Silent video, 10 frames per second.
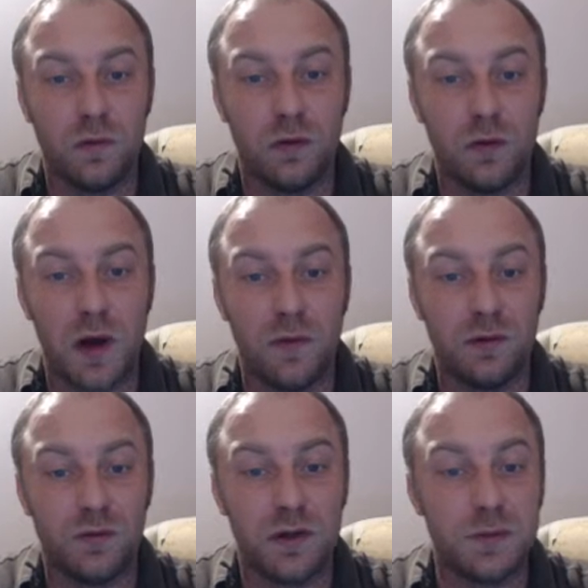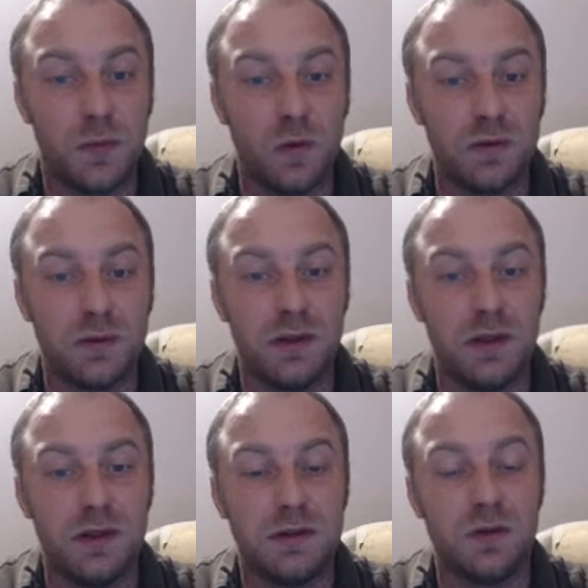Jobava transposed
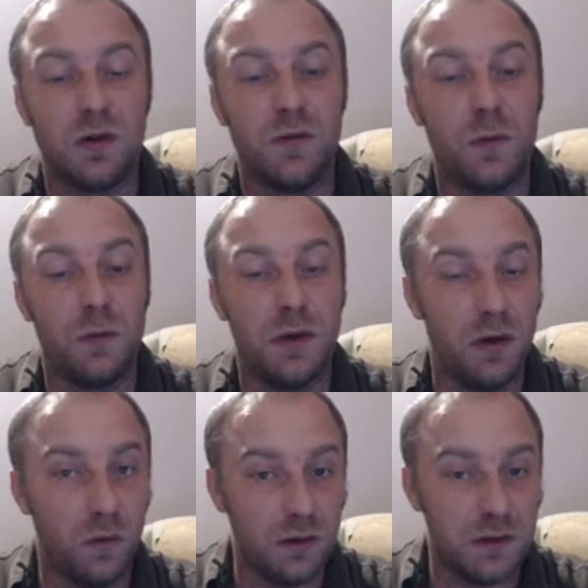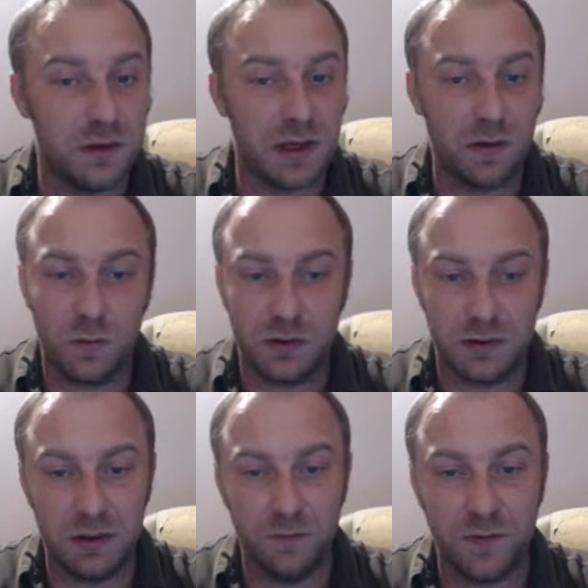in sort of a Benoni style with
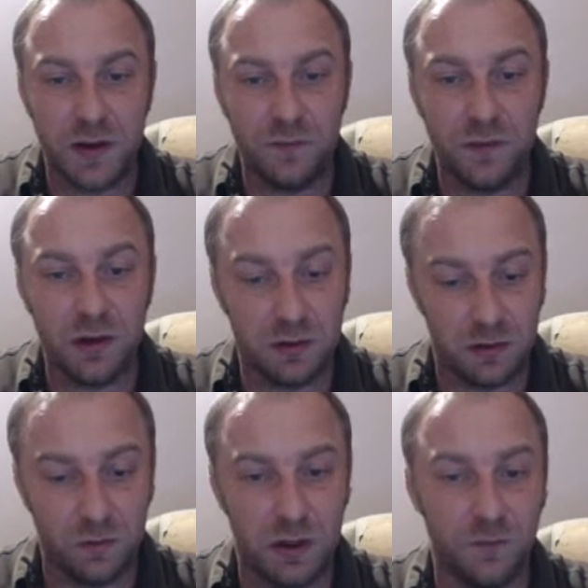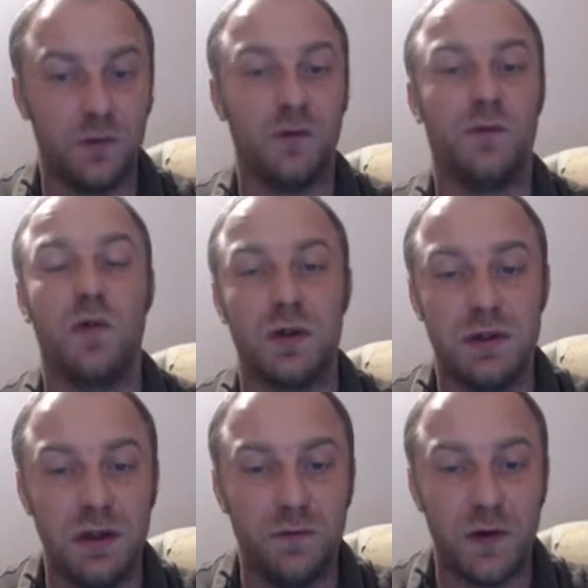c5. we have, of course,
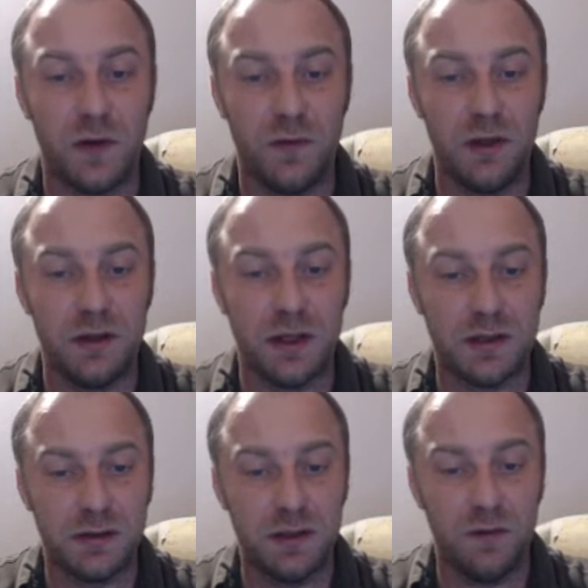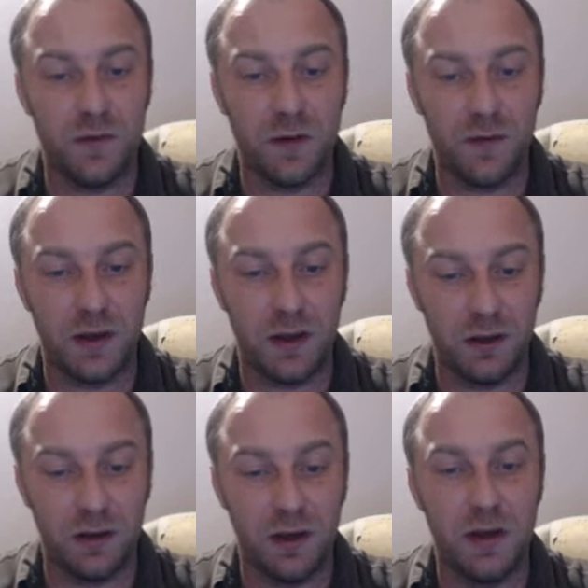d5, e takes d5
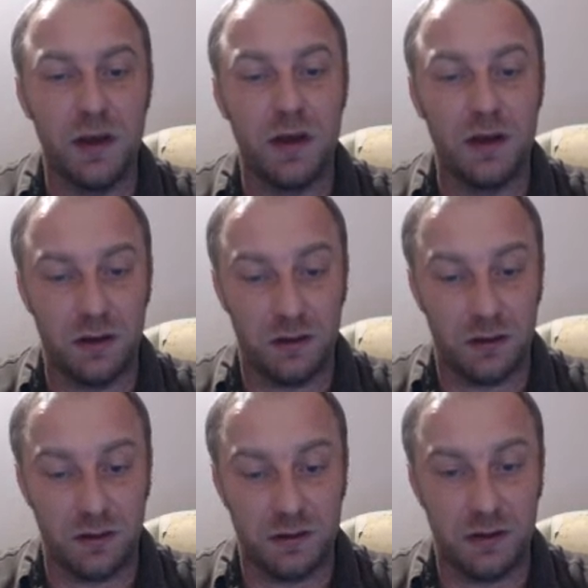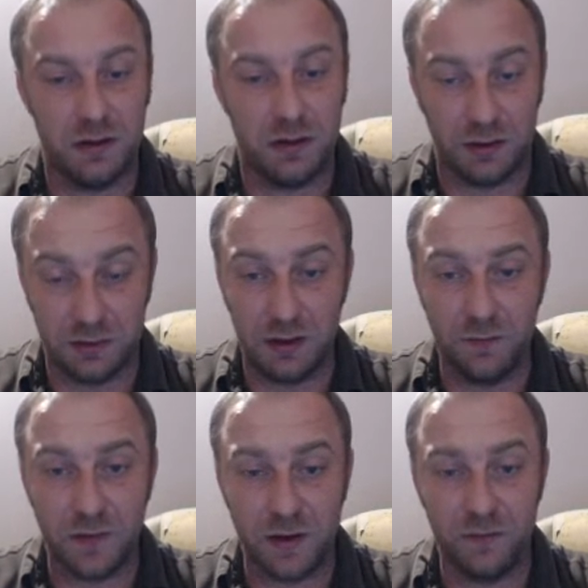and uh, c takes
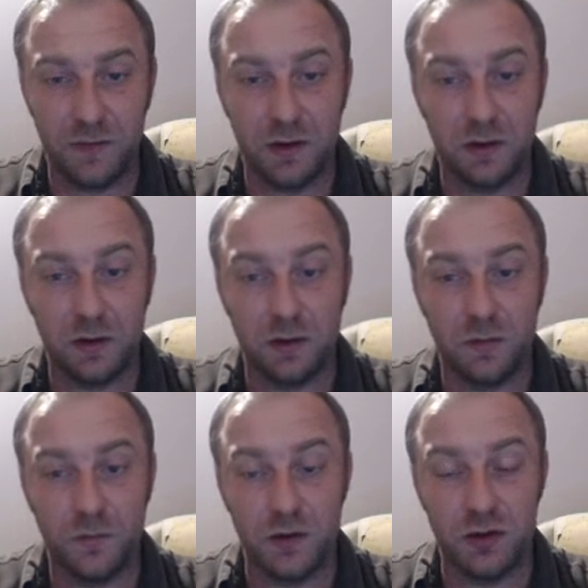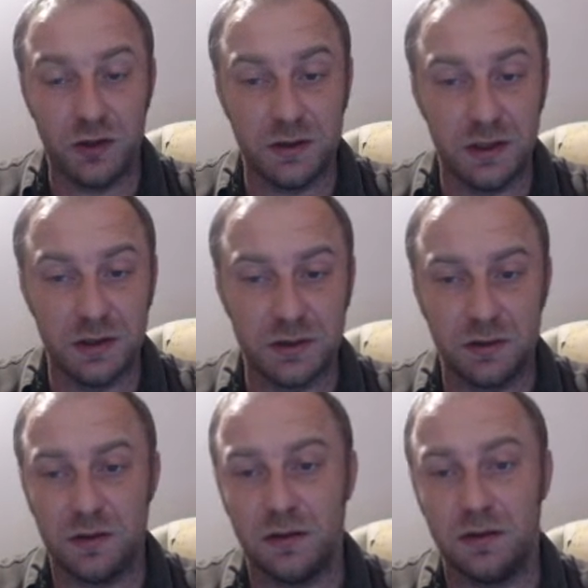d5, uh, g6.
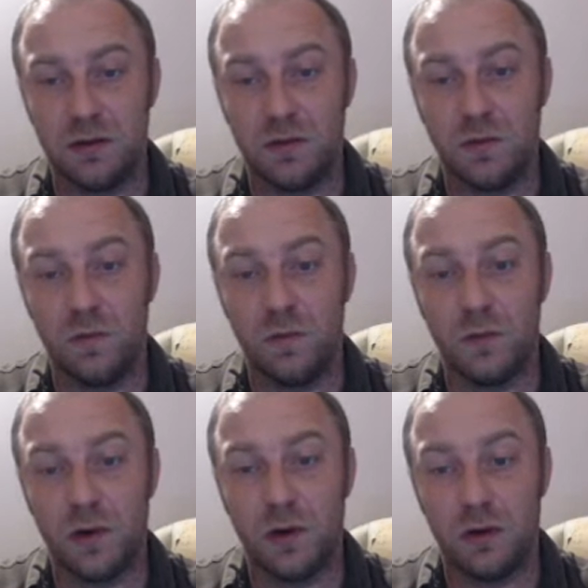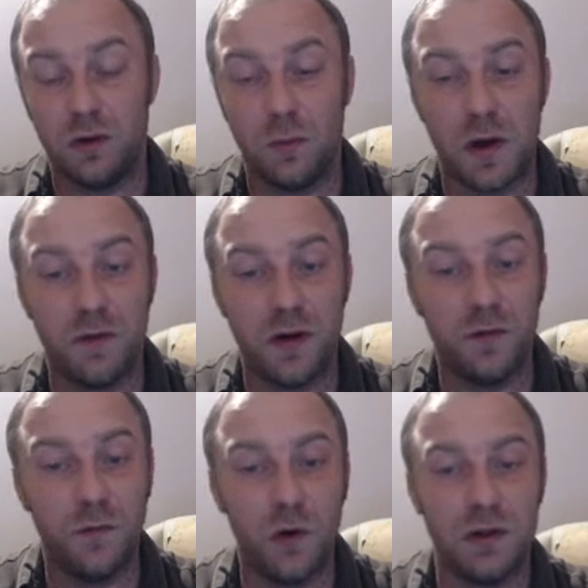Uh, uh, Jobava
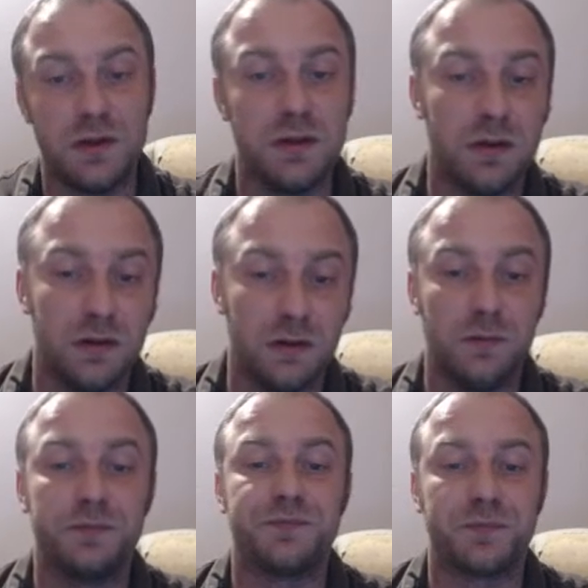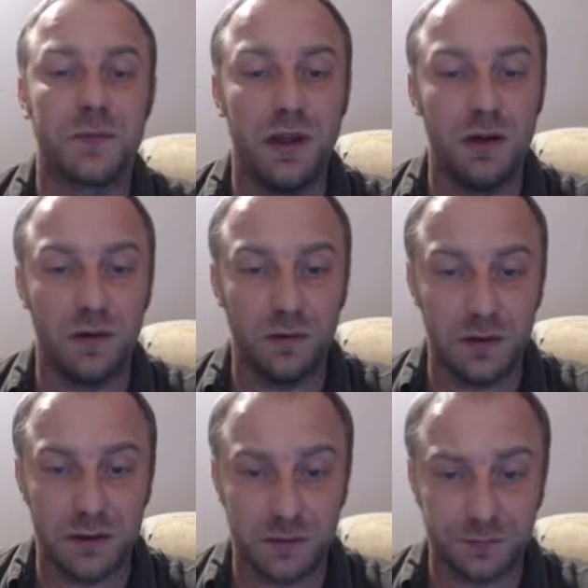avoids here
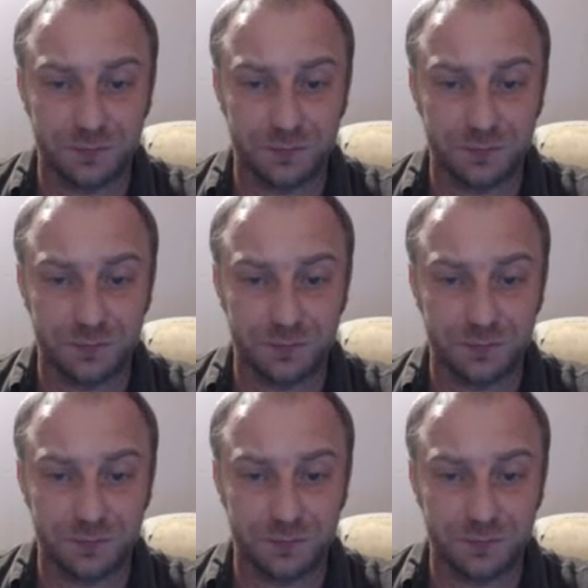this